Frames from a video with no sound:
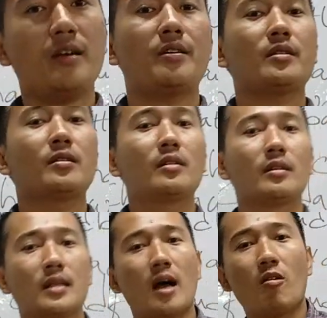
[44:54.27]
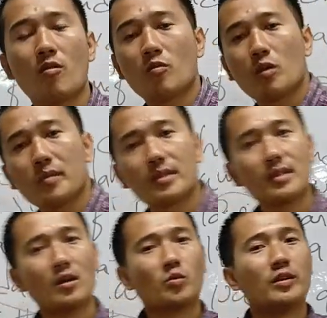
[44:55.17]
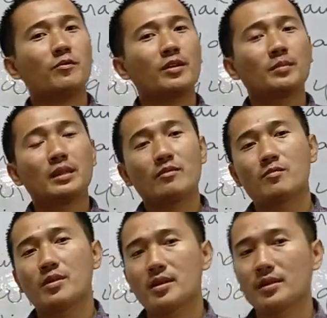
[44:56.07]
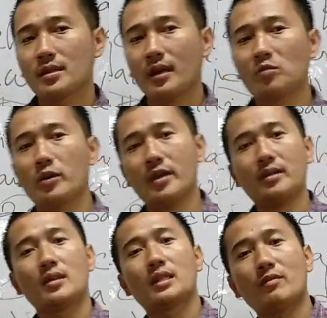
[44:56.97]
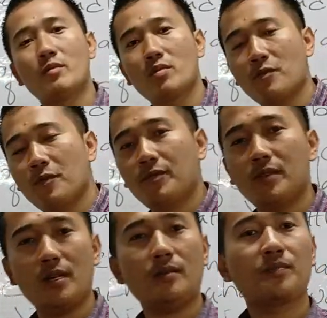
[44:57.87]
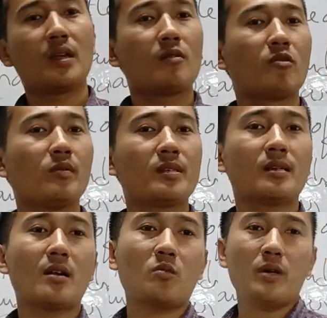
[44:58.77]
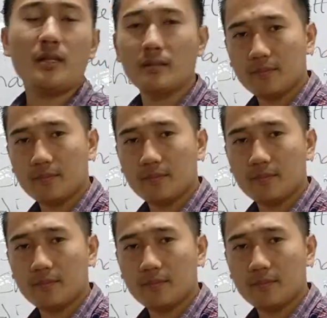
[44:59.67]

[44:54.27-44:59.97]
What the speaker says: year. Now, we will start with from November 2nd week, November 15th, we will start with